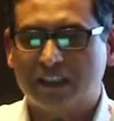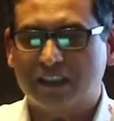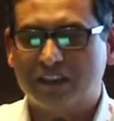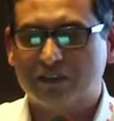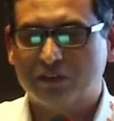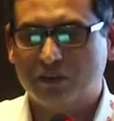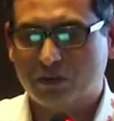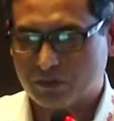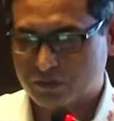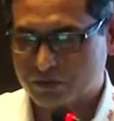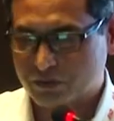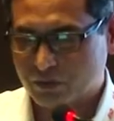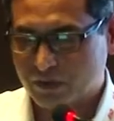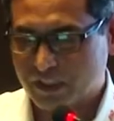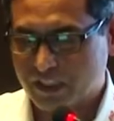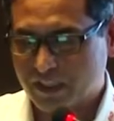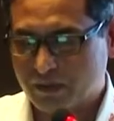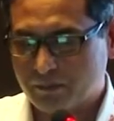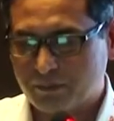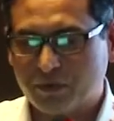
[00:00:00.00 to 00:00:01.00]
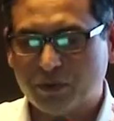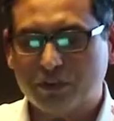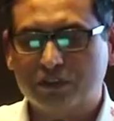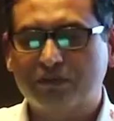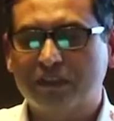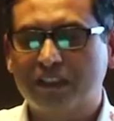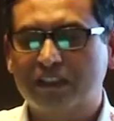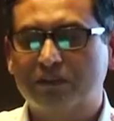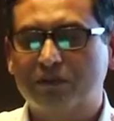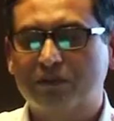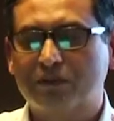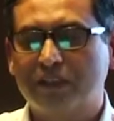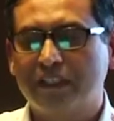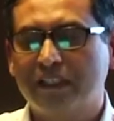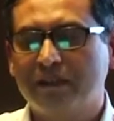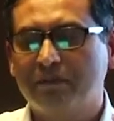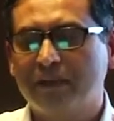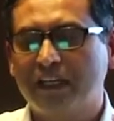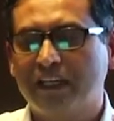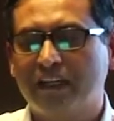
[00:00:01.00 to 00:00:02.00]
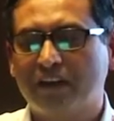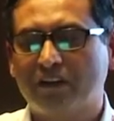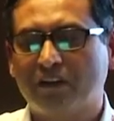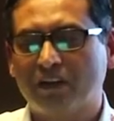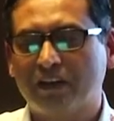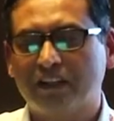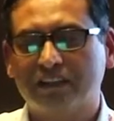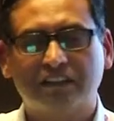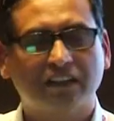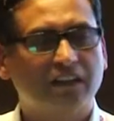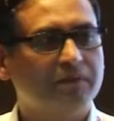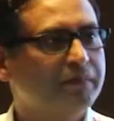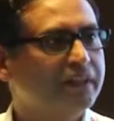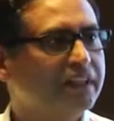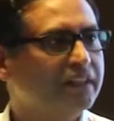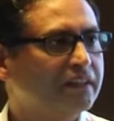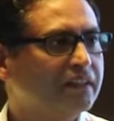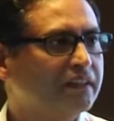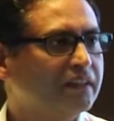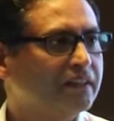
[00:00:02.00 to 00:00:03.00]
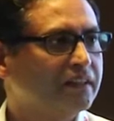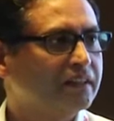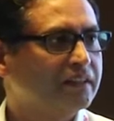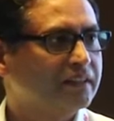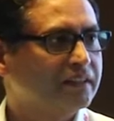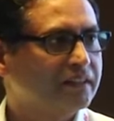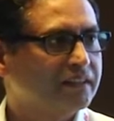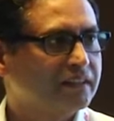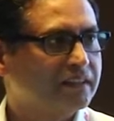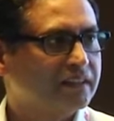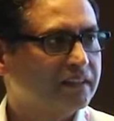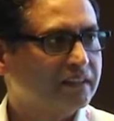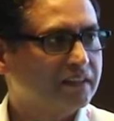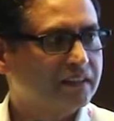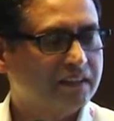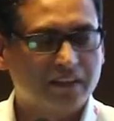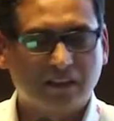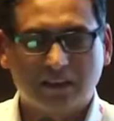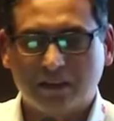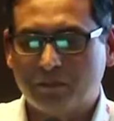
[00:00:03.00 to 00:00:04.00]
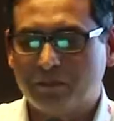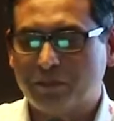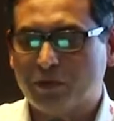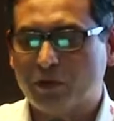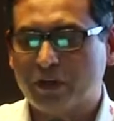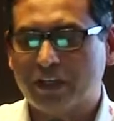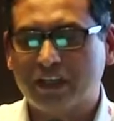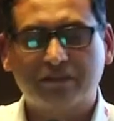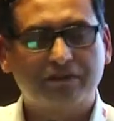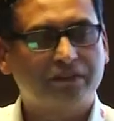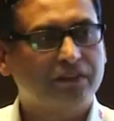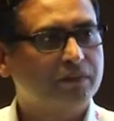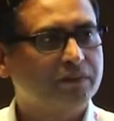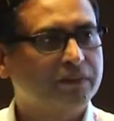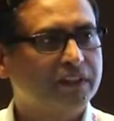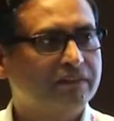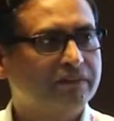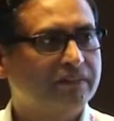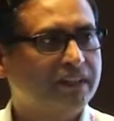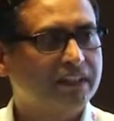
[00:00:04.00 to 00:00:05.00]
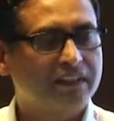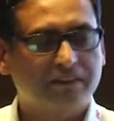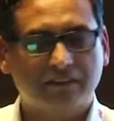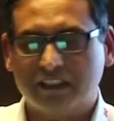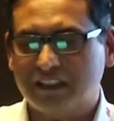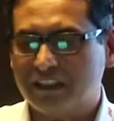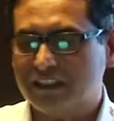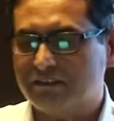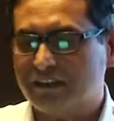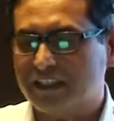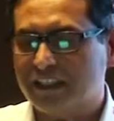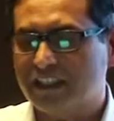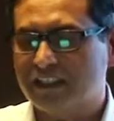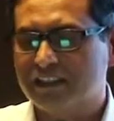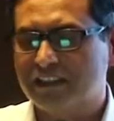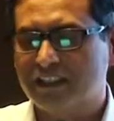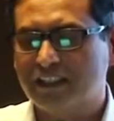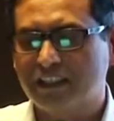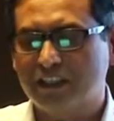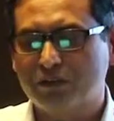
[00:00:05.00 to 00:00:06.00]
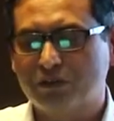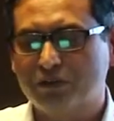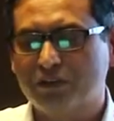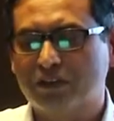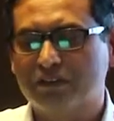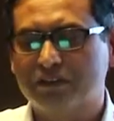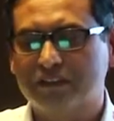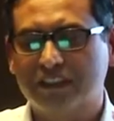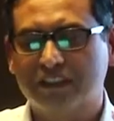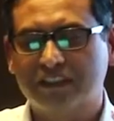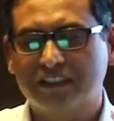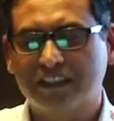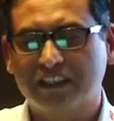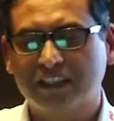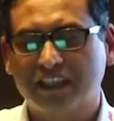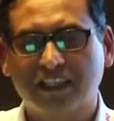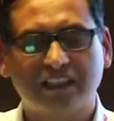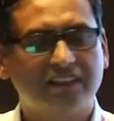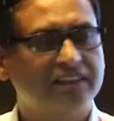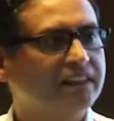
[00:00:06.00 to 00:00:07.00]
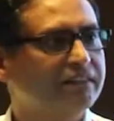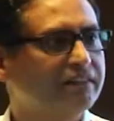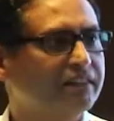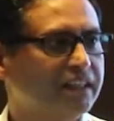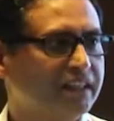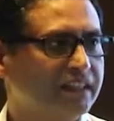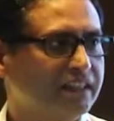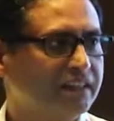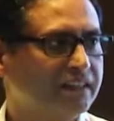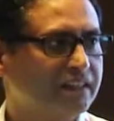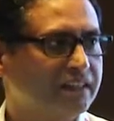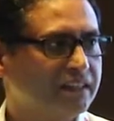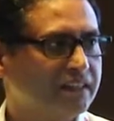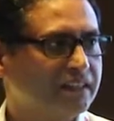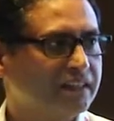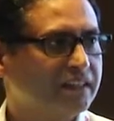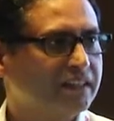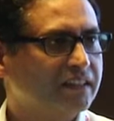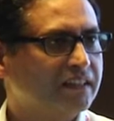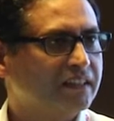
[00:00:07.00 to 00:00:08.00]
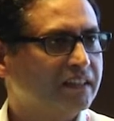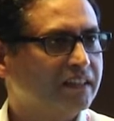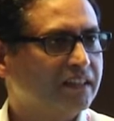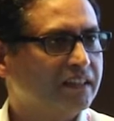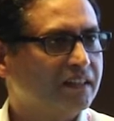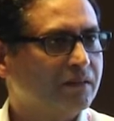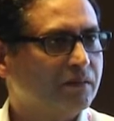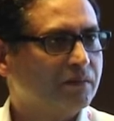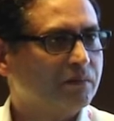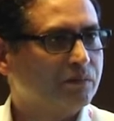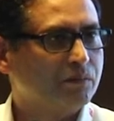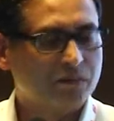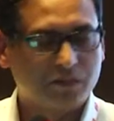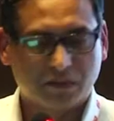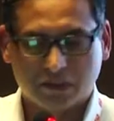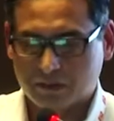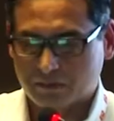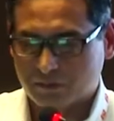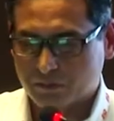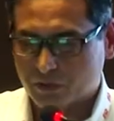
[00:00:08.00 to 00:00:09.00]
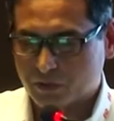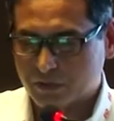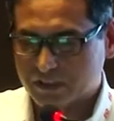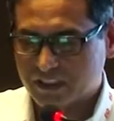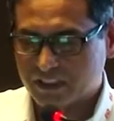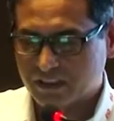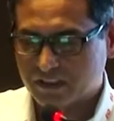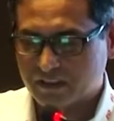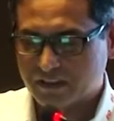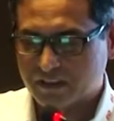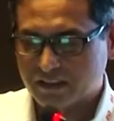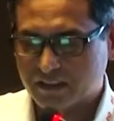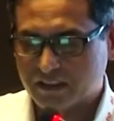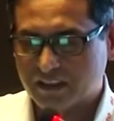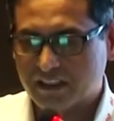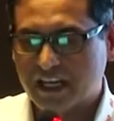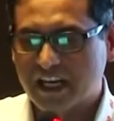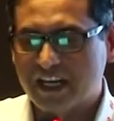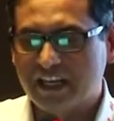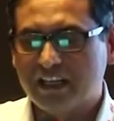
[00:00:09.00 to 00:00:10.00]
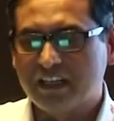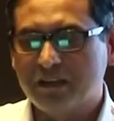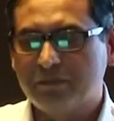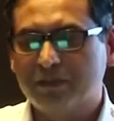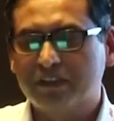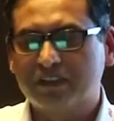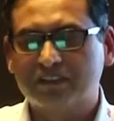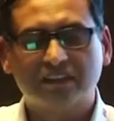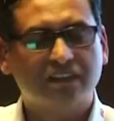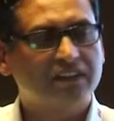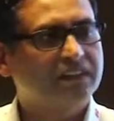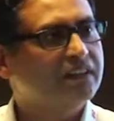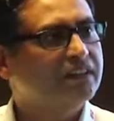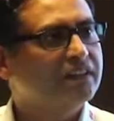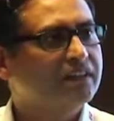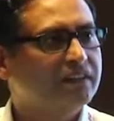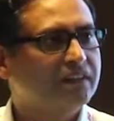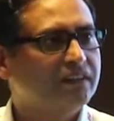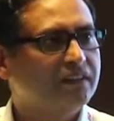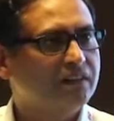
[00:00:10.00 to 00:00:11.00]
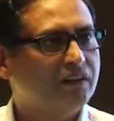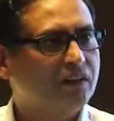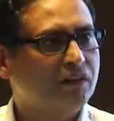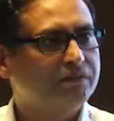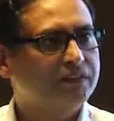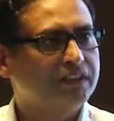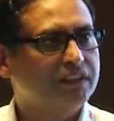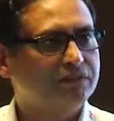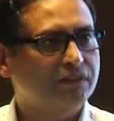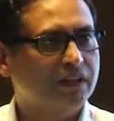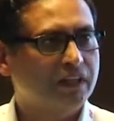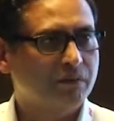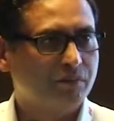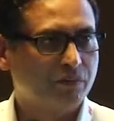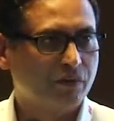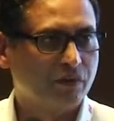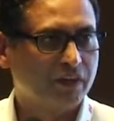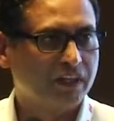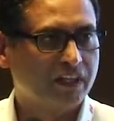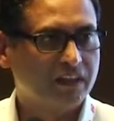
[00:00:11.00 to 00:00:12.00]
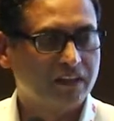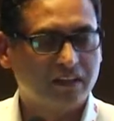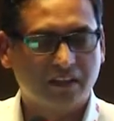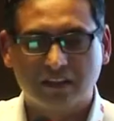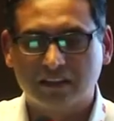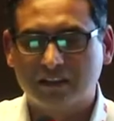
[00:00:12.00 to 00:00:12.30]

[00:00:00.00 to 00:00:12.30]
So solar imports worth $3 billion have been imported from the in the financial year 2016 and 17. More than 90% of these were imported,